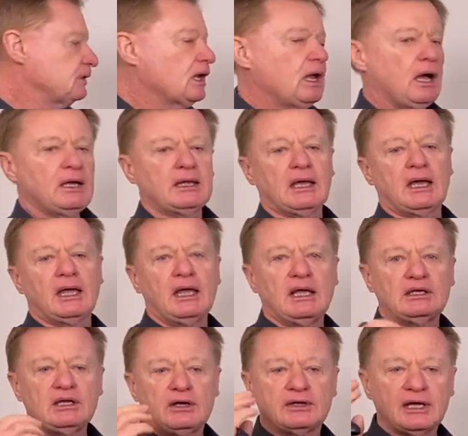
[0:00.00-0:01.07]
Okay,
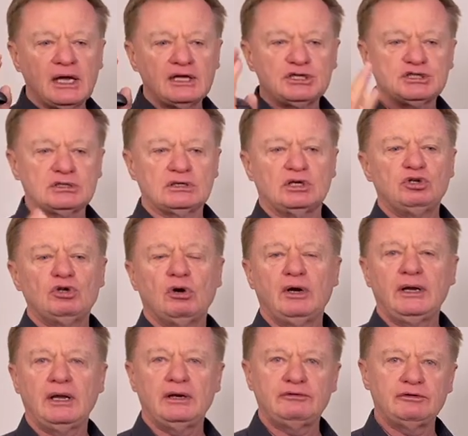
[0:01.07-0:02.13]
location,
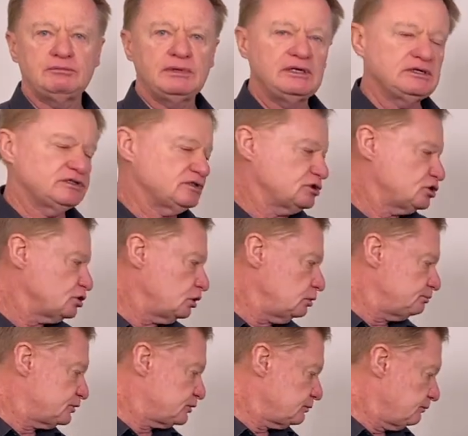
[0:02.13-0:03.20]
900 metres to
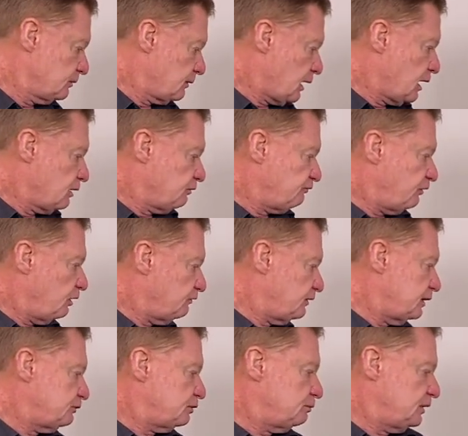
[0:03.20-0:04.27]
shops,
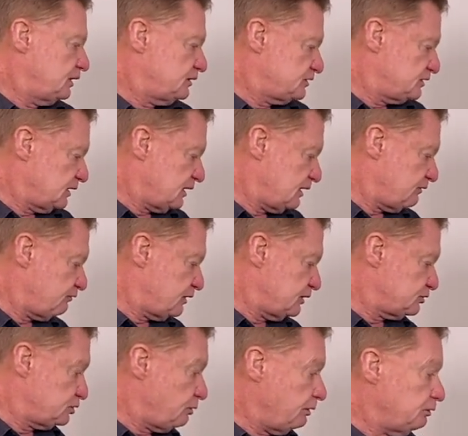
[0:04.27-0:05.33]
500 metres to cafe,
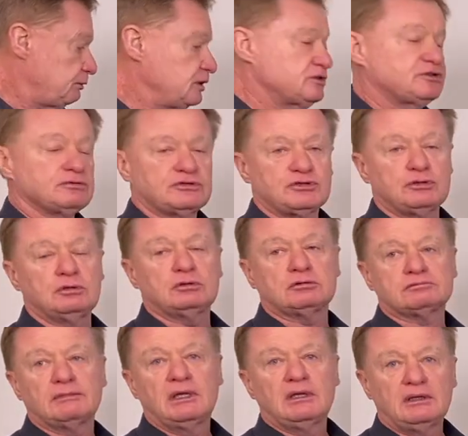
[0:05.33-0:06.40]
200 metres to school.
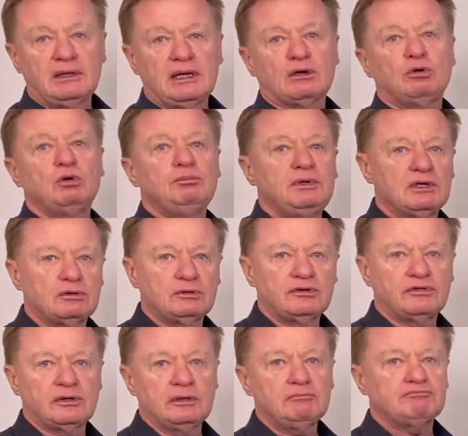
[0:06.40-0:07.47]
That could be a good
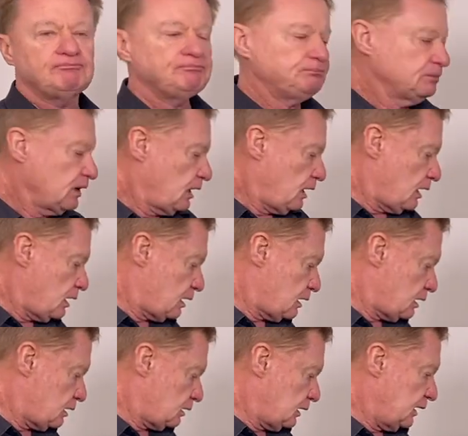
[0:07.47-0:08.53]
thing.
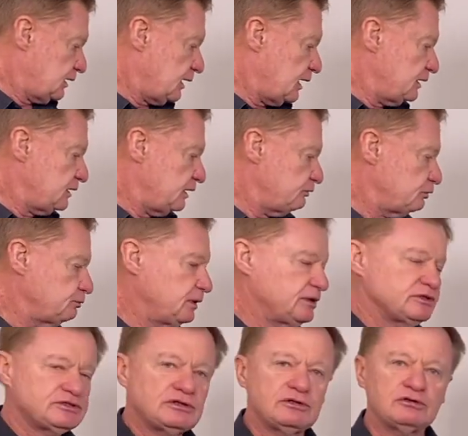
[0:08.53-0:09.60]
And 800
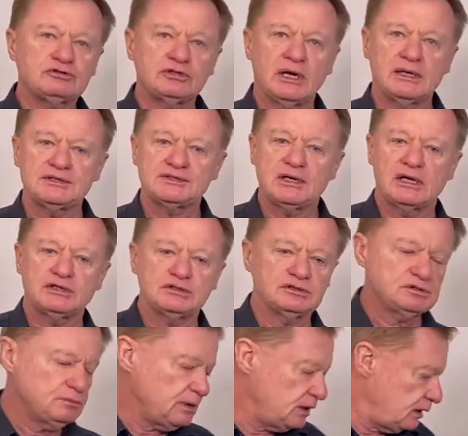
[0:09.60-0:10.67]
metres to the train station.
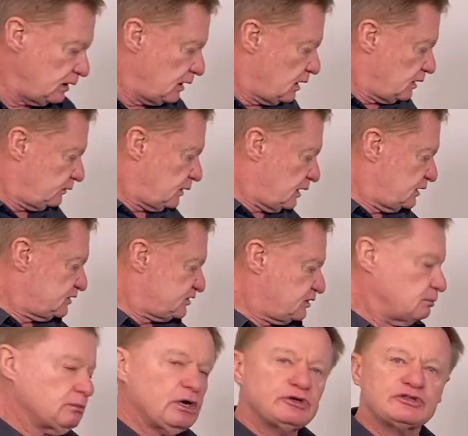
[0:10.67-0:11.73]
To me, that is the
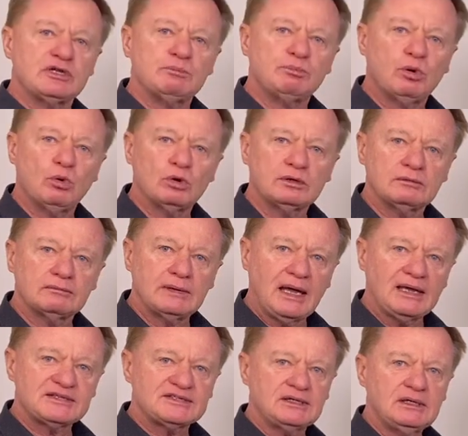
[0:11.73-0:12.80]
most important
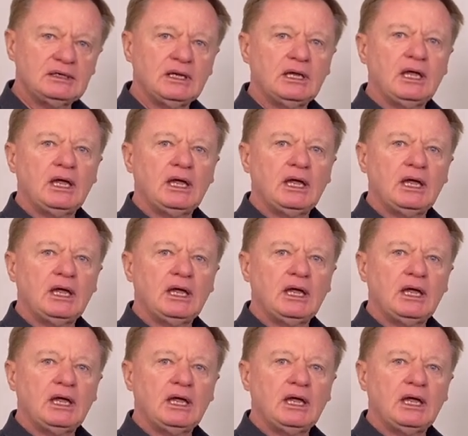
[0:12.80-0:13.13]
asset.